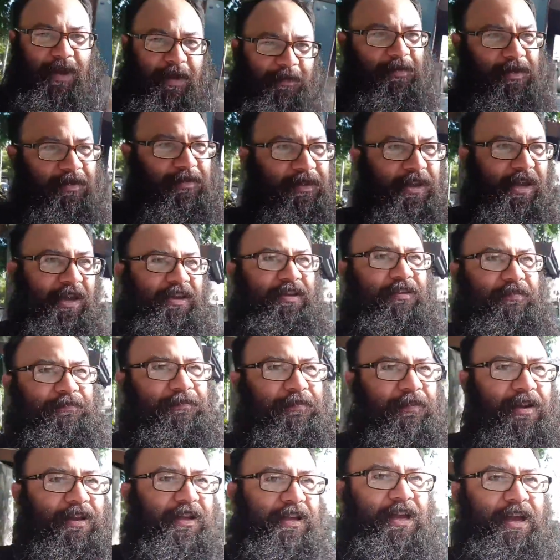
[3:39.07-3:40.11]
Maybe like
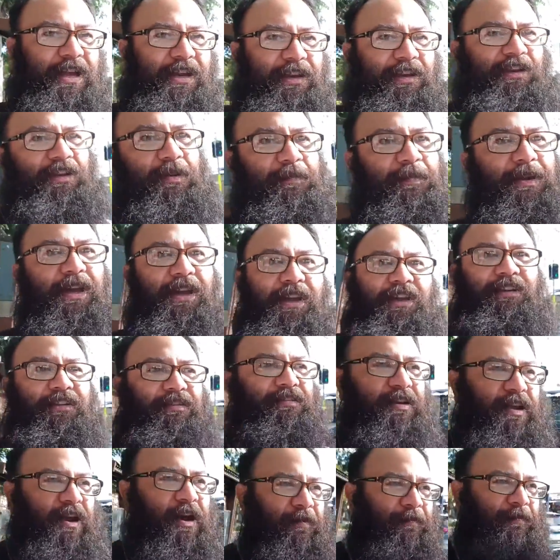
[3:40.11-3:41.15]
freak out a little
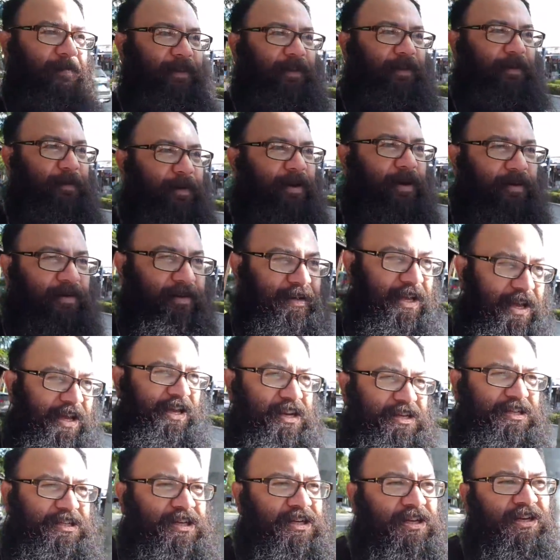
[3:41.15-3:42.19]
bit and I'm a little bit on
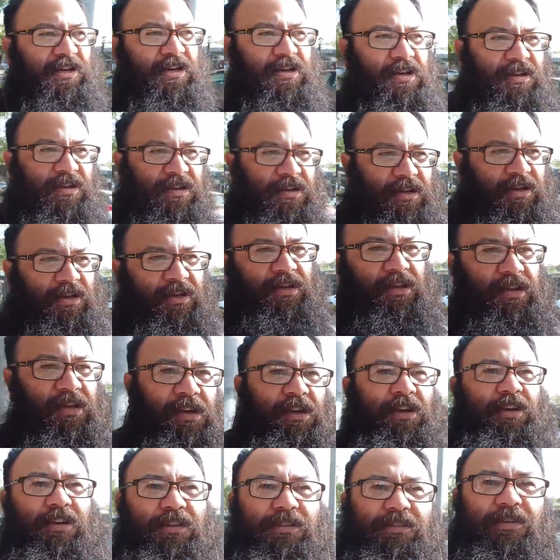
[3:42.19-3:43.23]
edge,
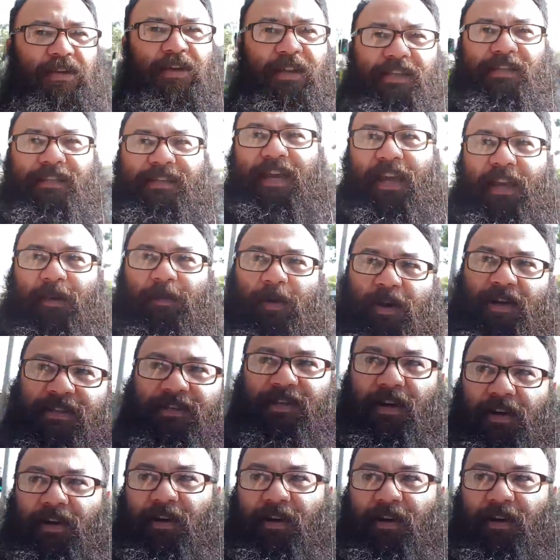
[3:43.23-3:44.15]
so I'm gonna take my